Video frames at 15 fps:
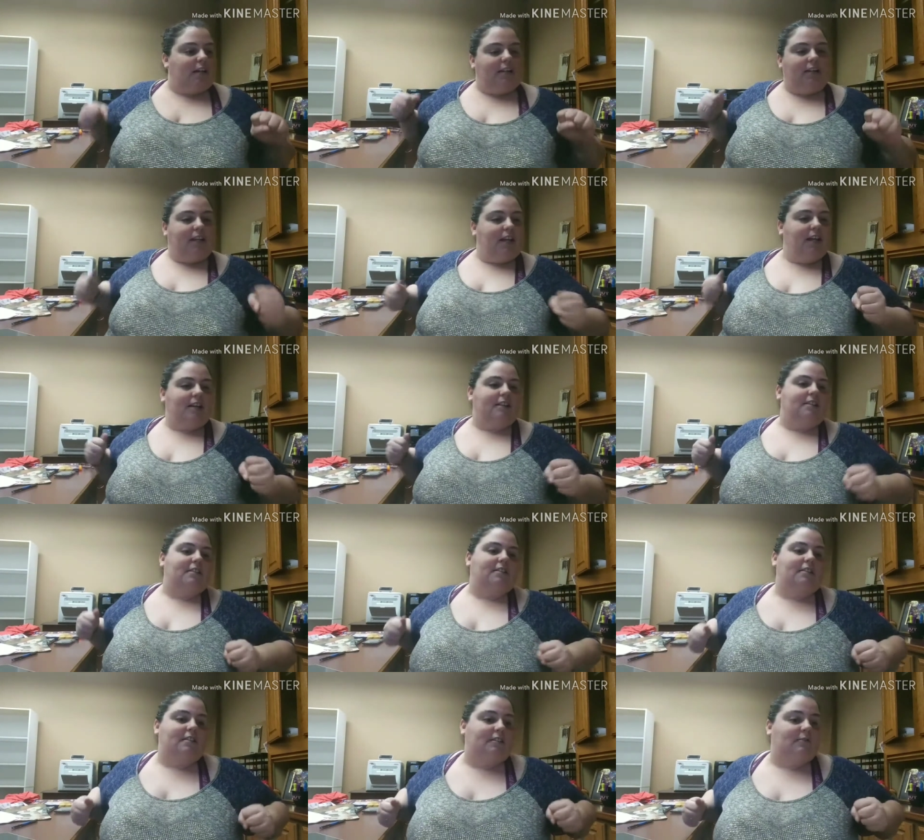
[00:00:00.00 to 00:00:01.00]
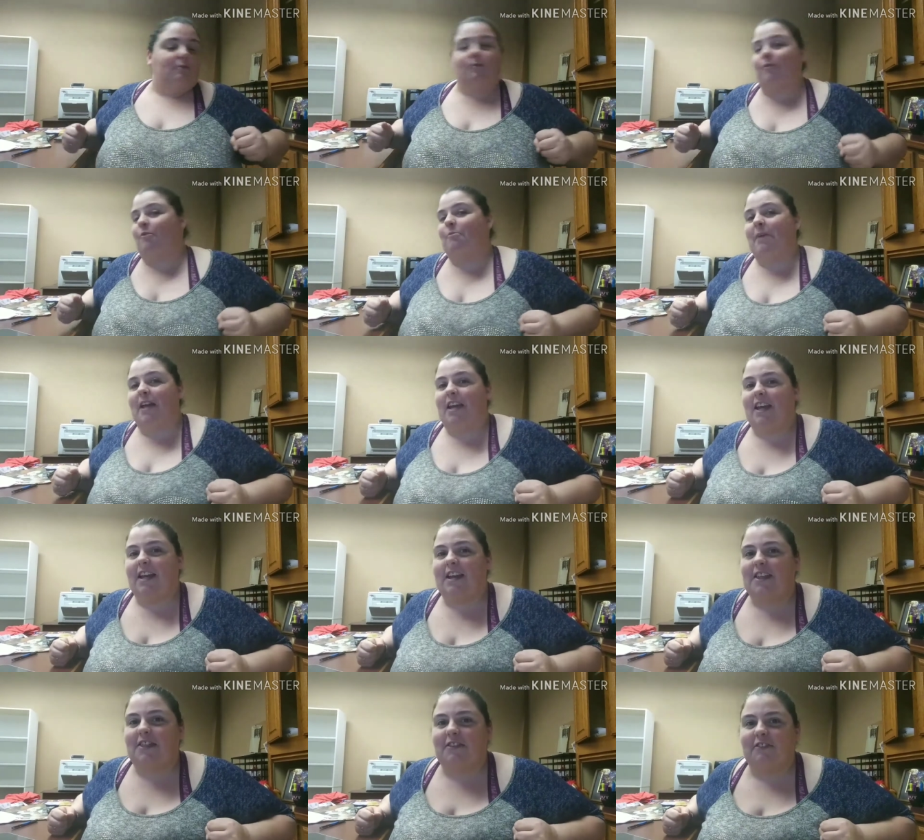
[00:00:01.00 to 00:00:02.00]
yes, we're making
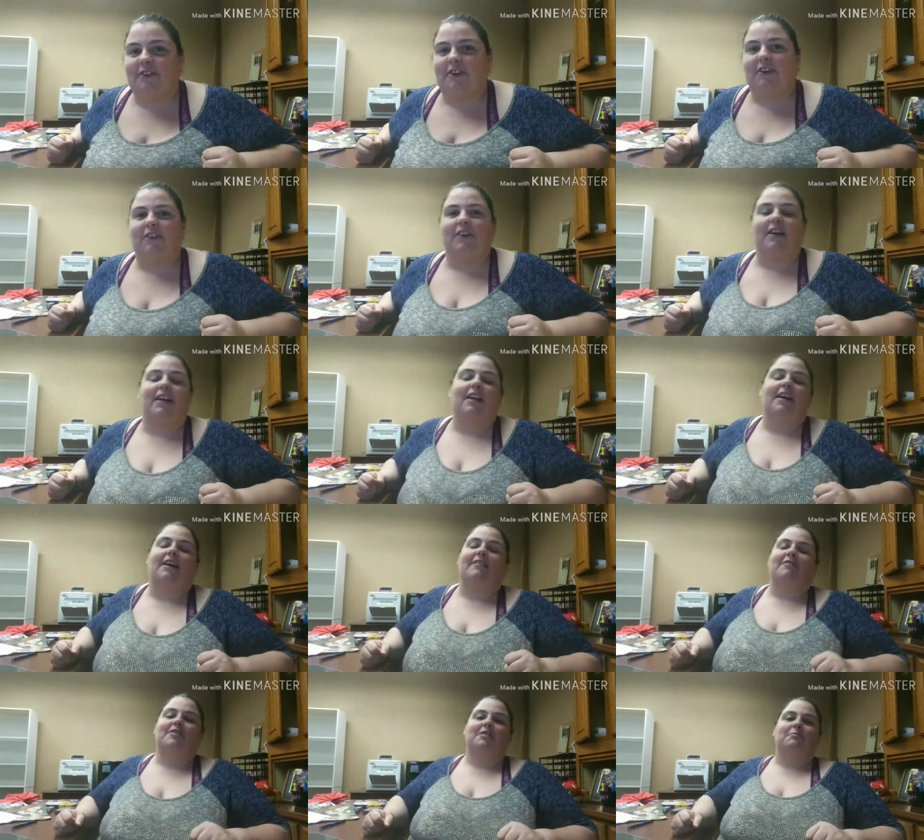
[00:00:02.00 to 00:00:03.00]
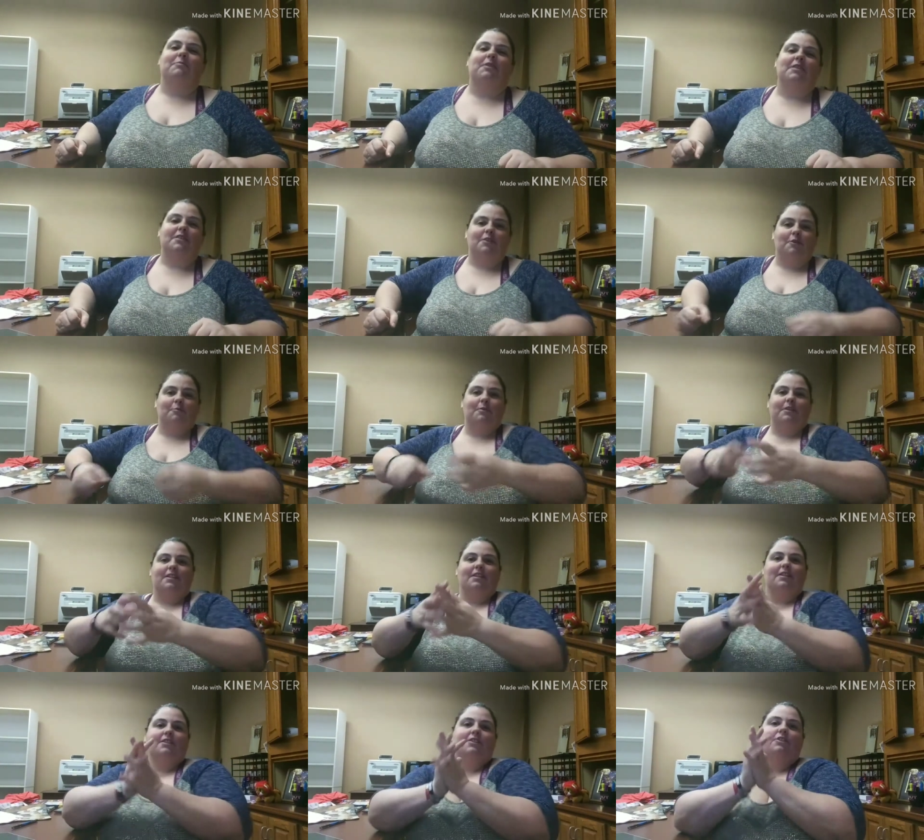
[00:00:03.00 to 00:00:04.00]
it through, and I've just been so
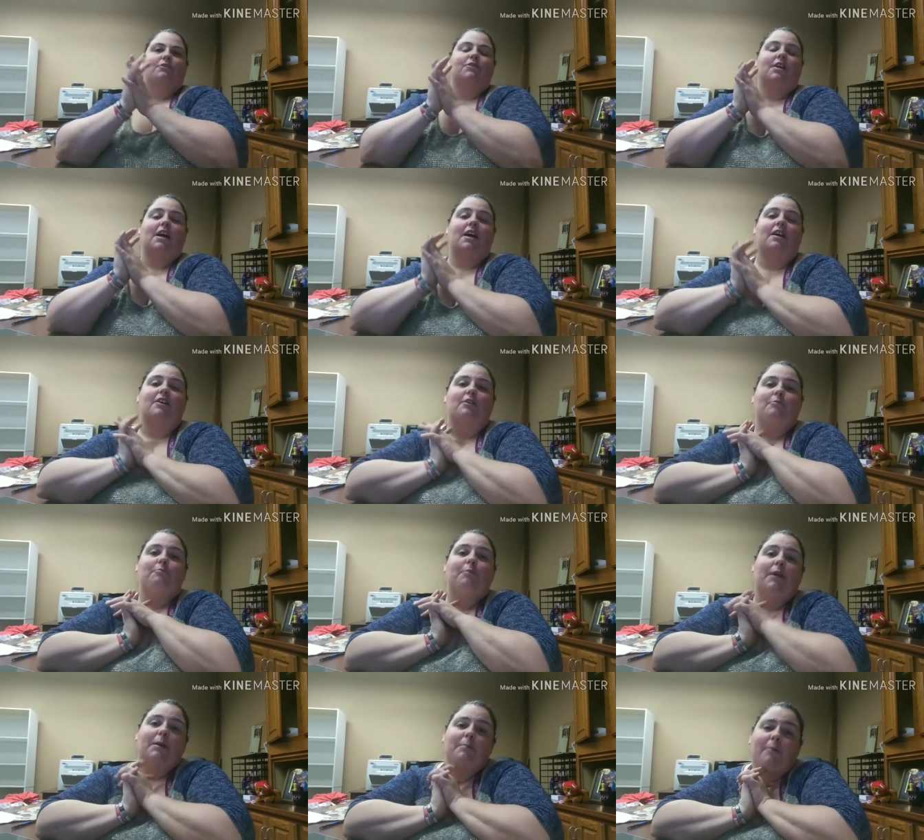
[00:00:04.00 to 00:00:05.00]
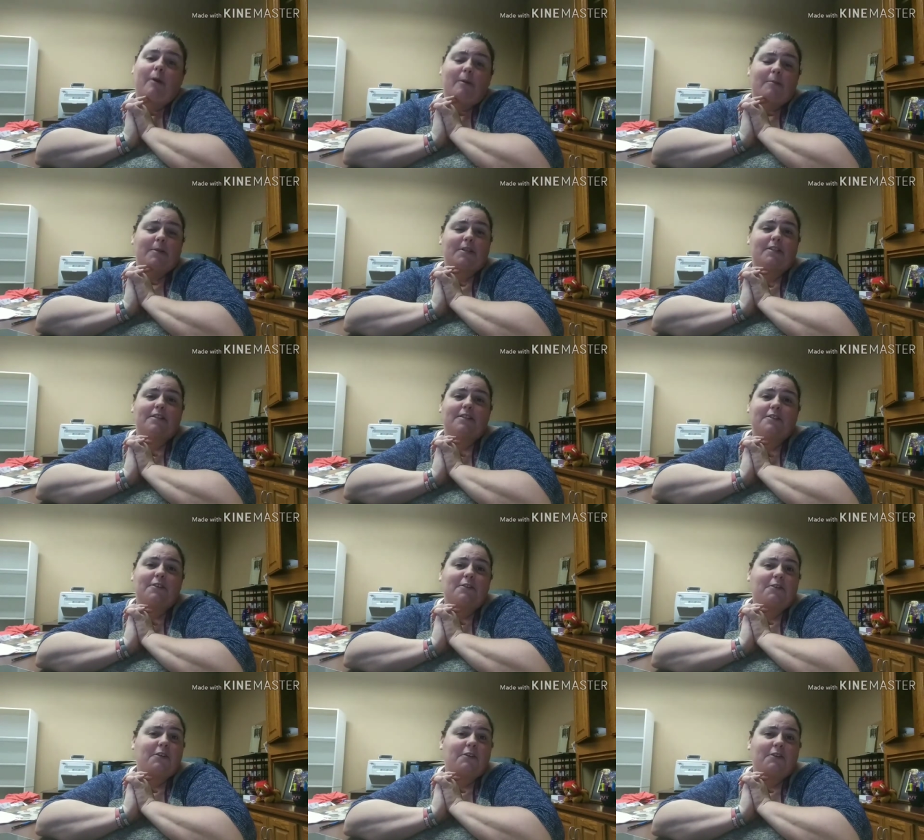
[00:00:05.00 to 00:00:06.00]
busy and so tired. But I promise,
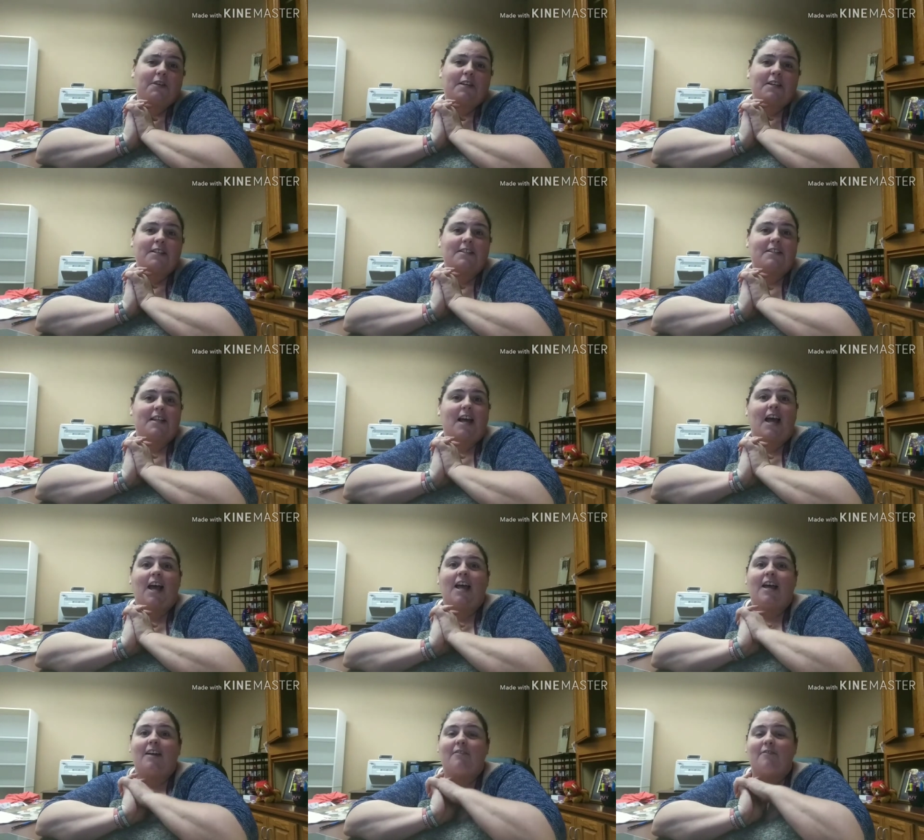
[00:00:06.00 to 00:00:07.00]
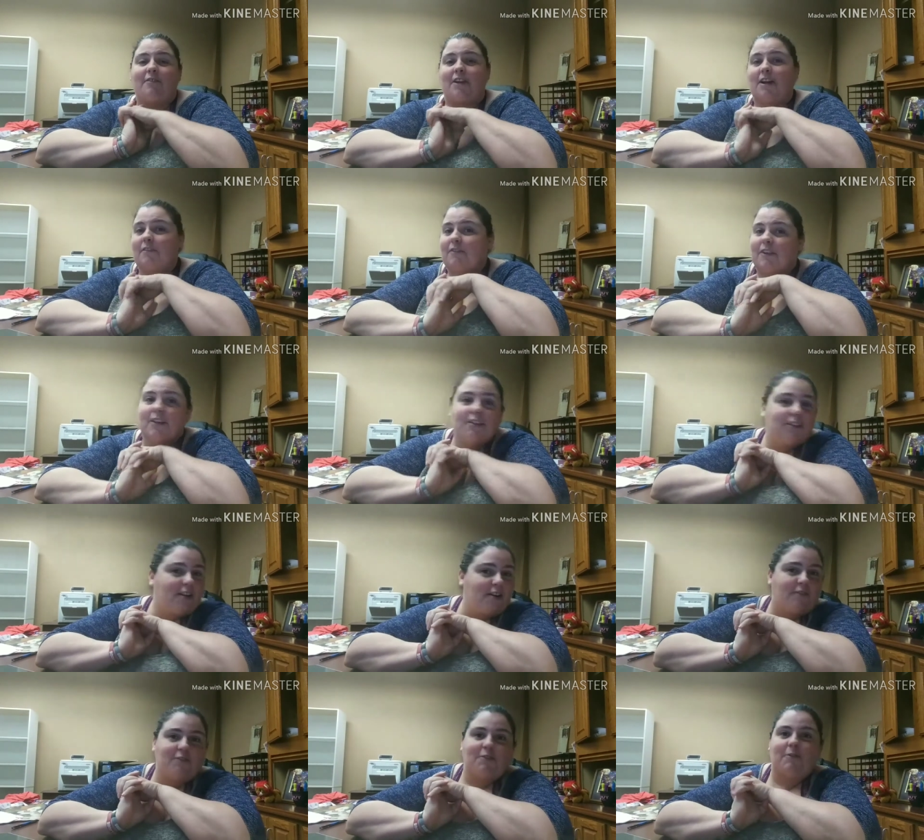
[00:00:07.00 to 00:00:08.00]
no donuts. I have not fallen
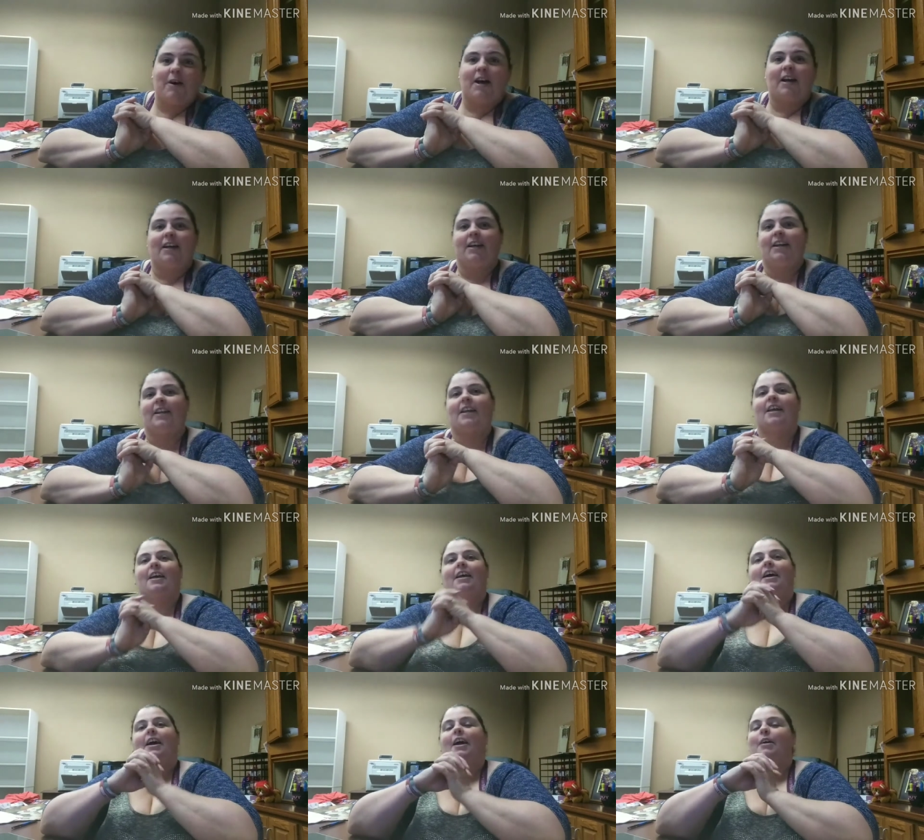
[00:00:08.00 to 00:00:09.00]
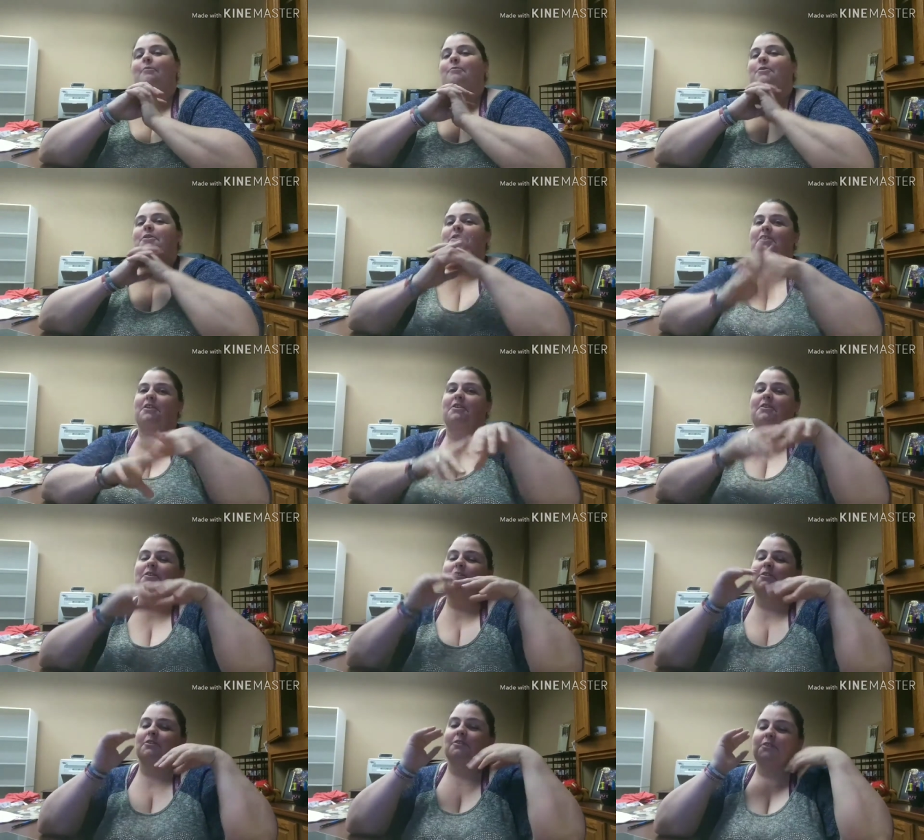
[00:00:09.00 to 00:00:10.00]
off the wagon. I am
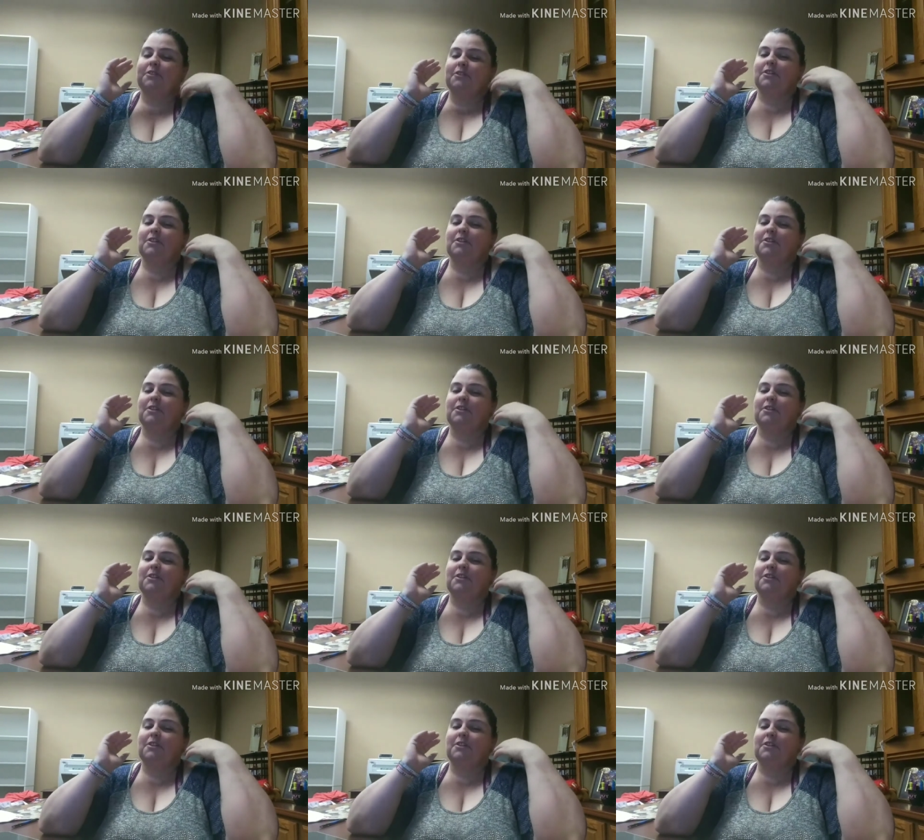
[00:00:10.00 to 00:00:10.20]
still